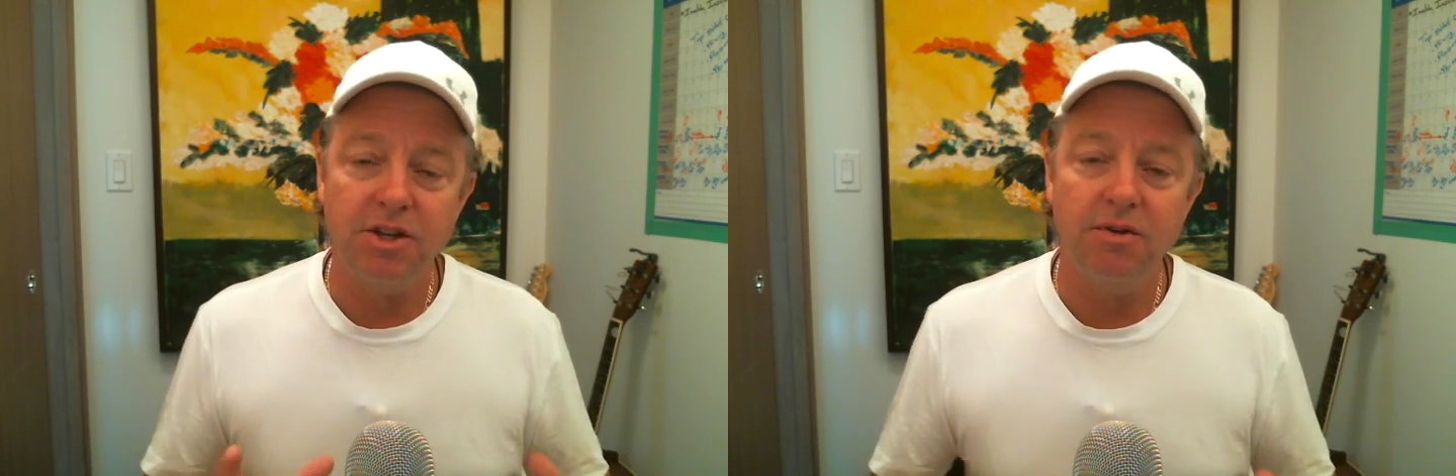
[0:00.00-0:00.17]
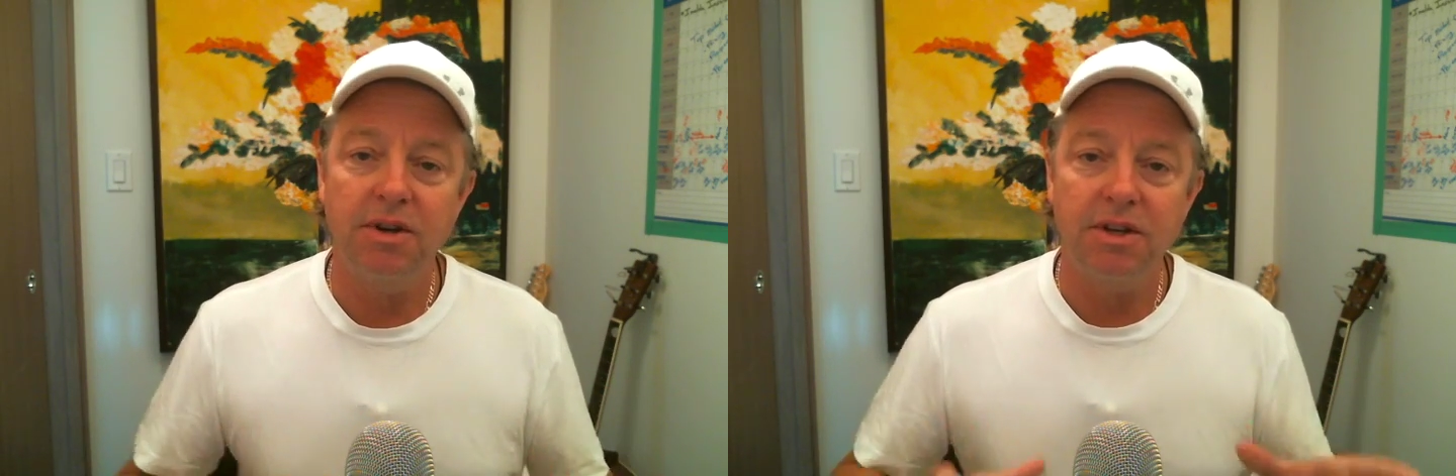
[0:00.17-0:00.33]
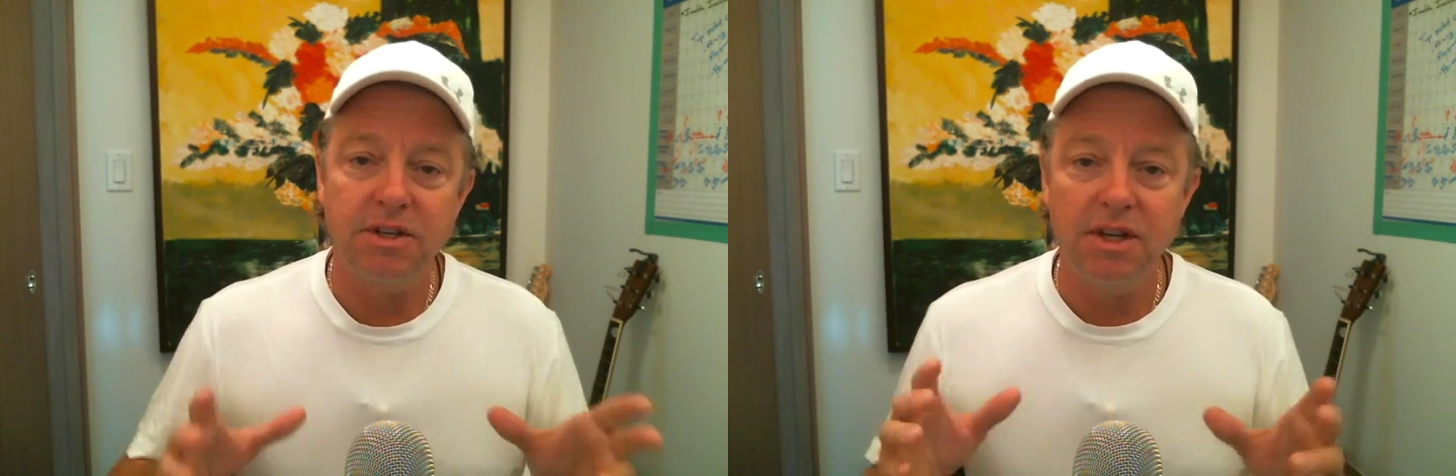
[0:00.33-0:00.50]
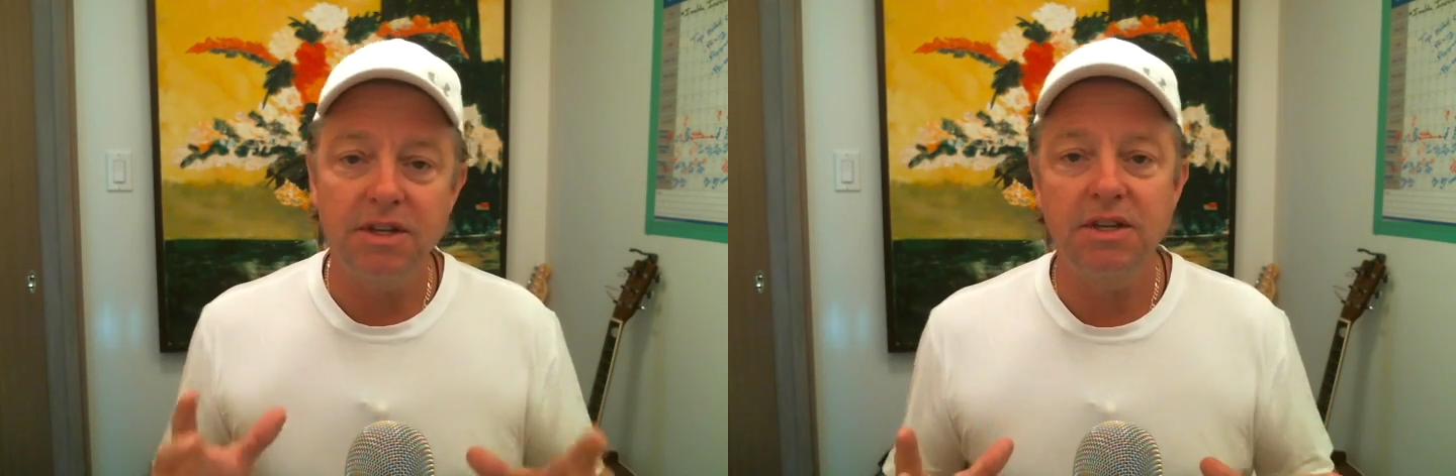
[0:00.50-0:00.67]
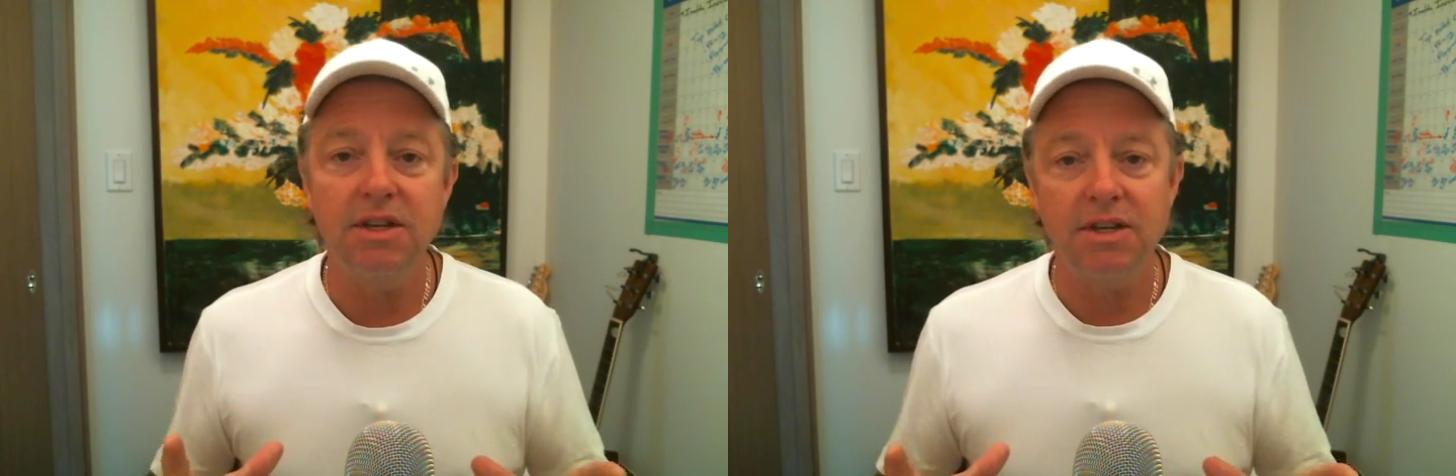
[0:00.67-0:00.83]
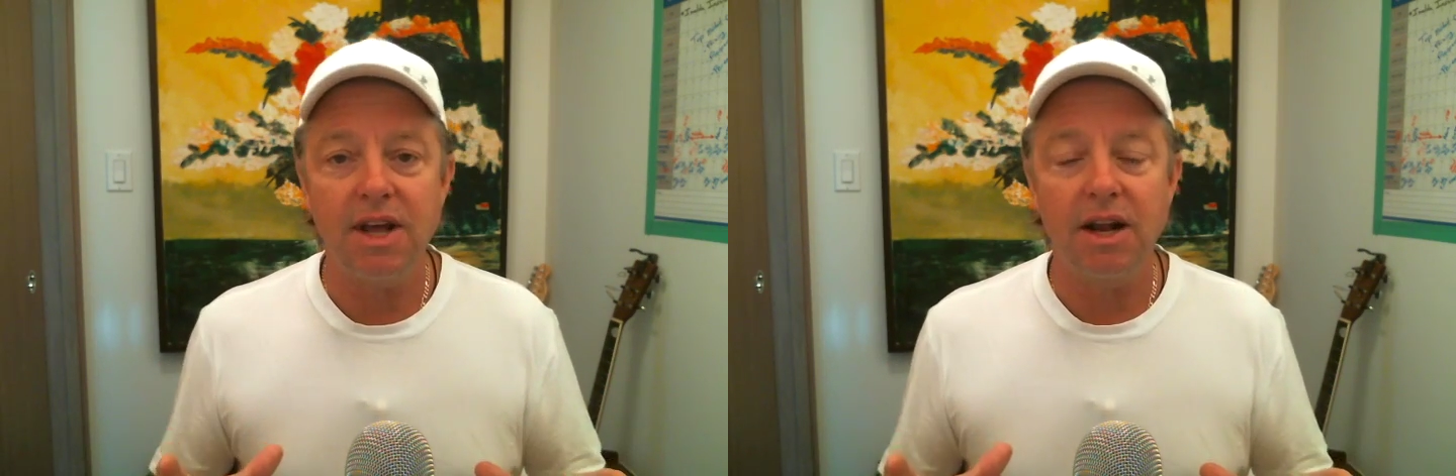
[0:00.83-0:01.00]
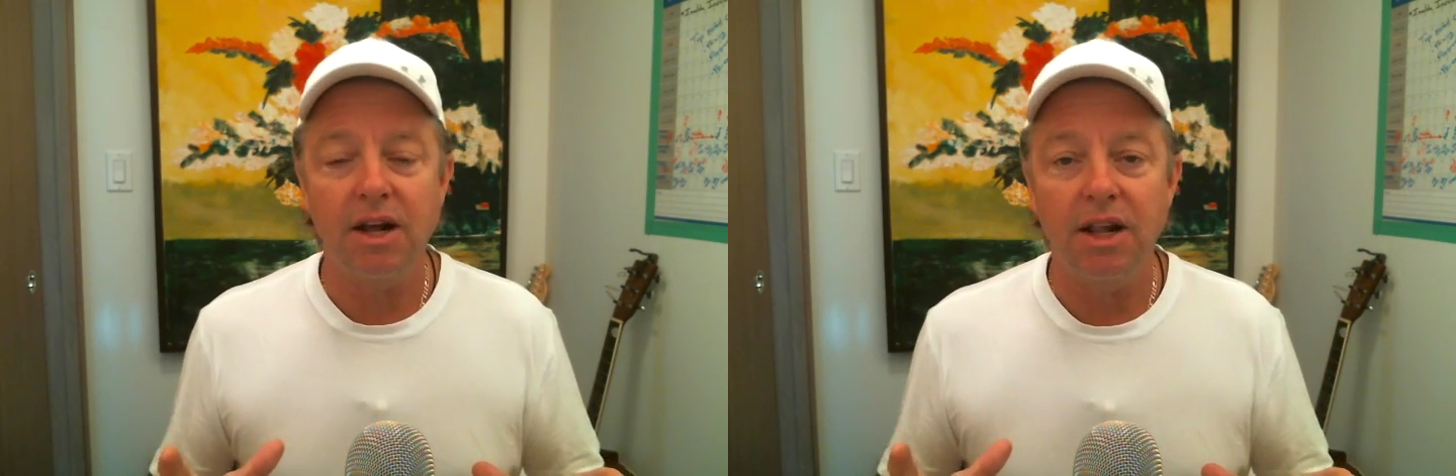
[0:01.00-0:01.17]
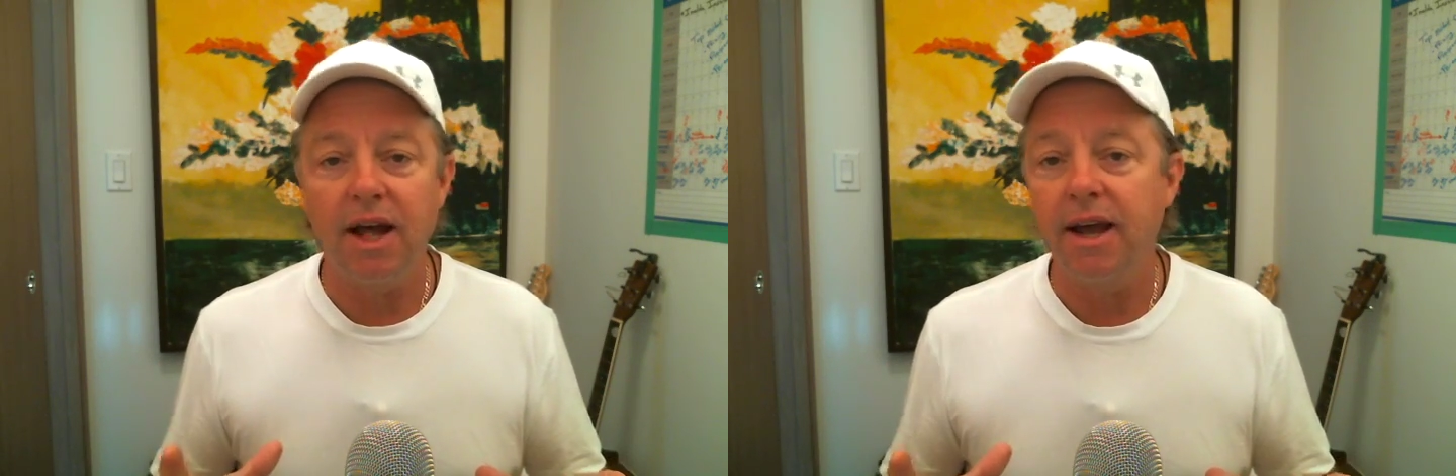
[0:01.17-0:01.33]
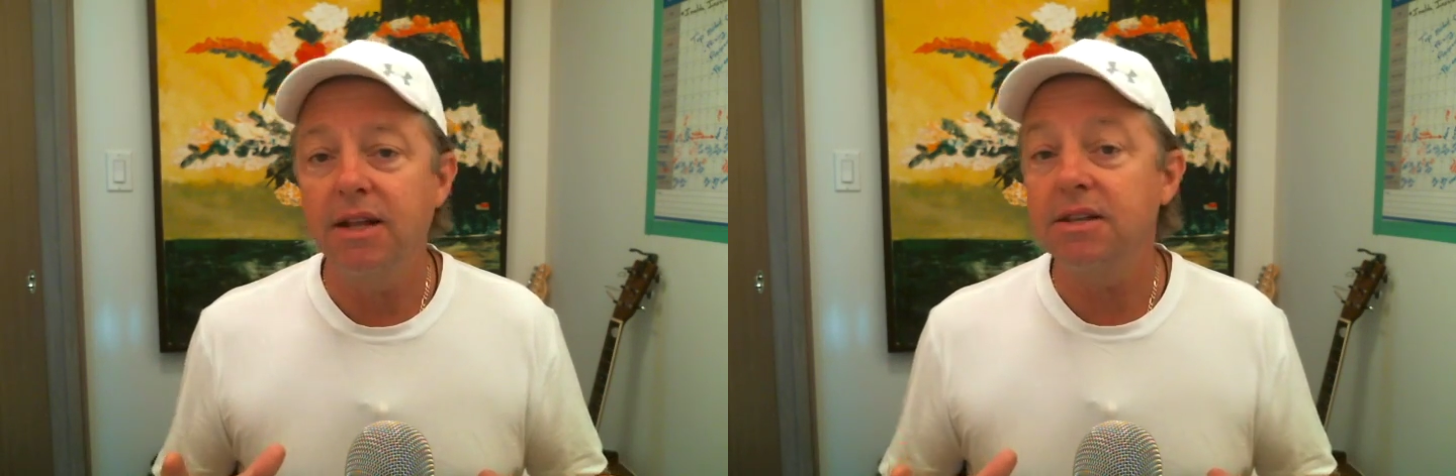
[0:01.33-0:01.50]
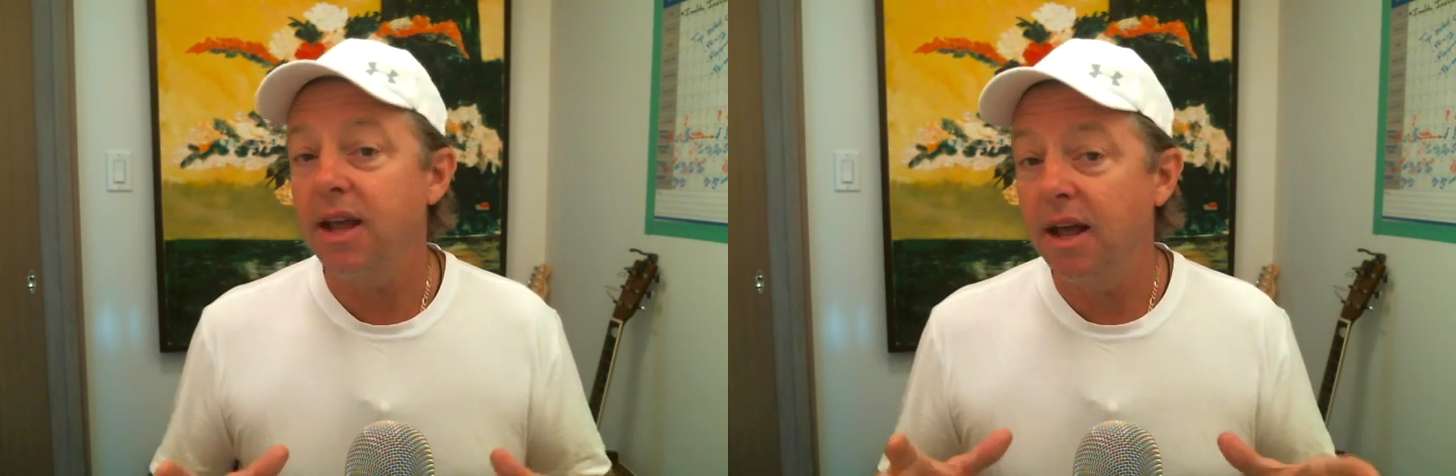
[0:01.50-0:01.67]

to an existing set of clients